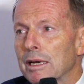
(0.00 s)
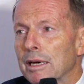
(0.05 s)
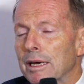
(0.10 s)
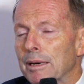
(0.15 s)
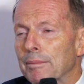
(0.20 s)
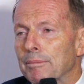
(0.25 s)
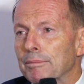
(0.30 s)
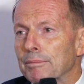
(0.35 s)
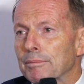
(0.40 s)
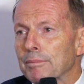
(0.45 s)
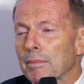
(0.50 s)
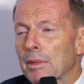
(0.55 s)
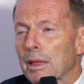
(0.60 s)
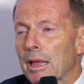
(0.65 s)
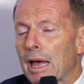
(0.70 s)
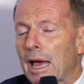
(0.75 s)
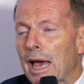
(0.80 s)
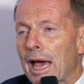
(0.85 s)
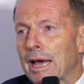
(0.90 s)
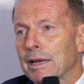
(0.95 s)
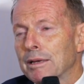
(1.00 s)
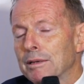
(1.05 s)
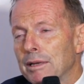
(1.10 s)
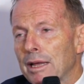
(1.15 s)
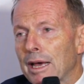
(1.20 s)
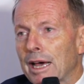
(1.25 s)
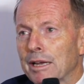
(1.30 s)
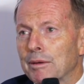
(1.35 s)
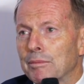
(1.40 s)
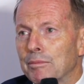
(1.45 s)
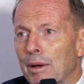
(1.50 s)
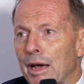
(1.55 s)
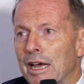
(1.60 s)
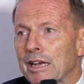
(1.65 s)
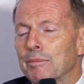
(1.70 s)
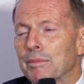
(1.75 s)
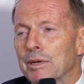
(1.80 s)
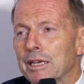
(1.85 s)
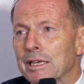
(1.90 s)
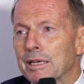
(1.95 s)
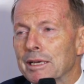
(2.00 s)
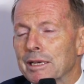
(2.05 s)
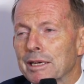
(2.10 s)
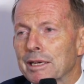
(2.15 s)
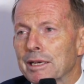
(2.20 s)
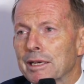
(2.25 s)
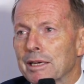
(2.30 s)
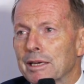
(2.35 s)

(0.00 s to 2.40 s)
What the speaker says: had made me